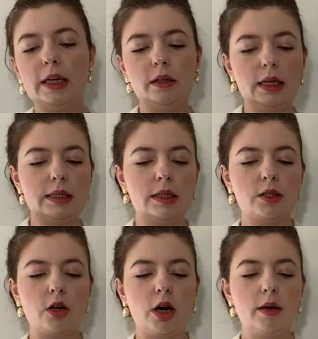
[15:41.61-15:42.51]
gonna list
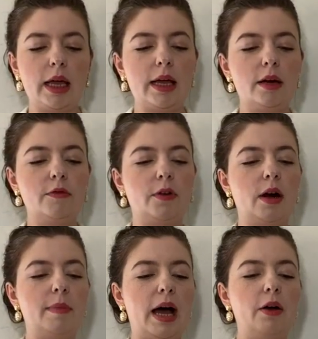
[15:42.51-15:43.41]
this cardigan
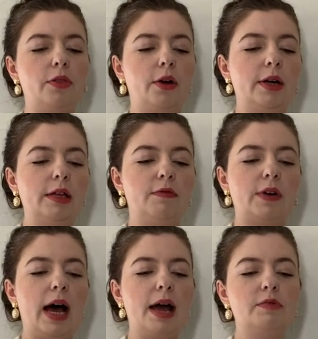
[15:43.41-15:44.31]
for about
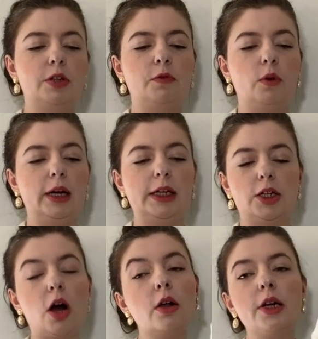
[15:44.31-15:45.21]
$35 to
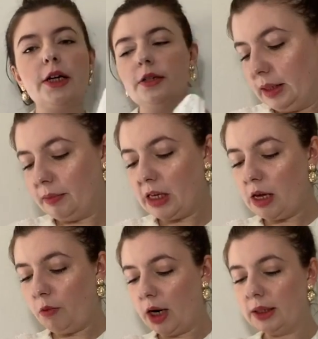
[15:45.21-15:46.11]
$40. Some
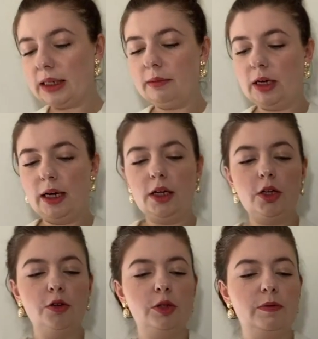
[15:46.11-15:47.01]
keywords I'm gonna
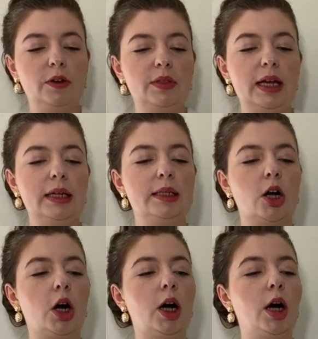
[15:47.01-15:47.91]
use for this
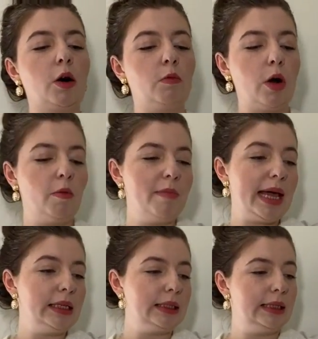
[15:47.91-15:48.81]
are
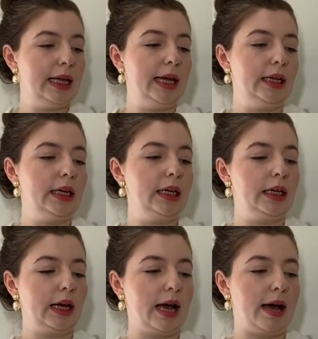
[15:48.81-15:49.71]
romantic,
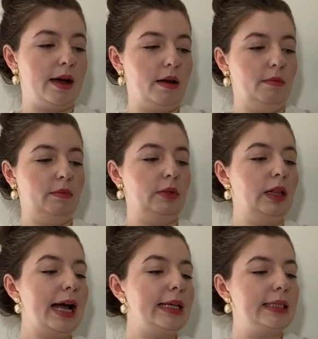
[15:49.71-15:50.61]

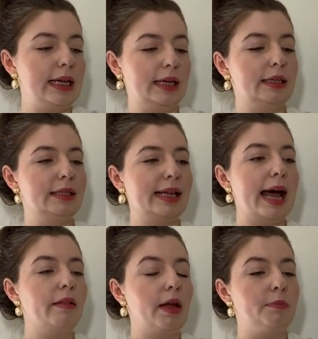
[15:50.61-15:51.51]
classic,
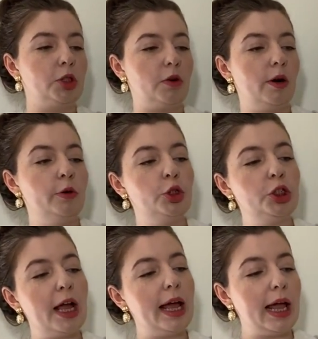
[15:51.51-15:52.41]
scalloped,
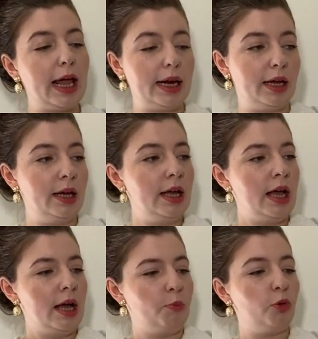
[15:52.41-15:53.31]
crocheted,
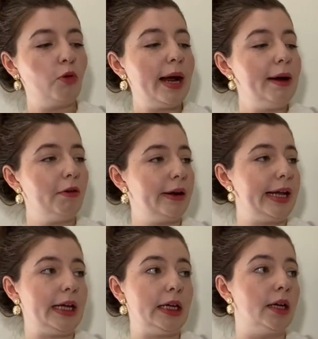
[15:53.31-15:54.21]

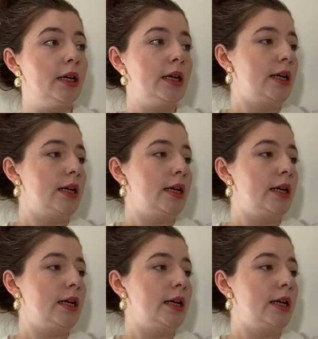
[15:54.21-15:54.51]
prairie,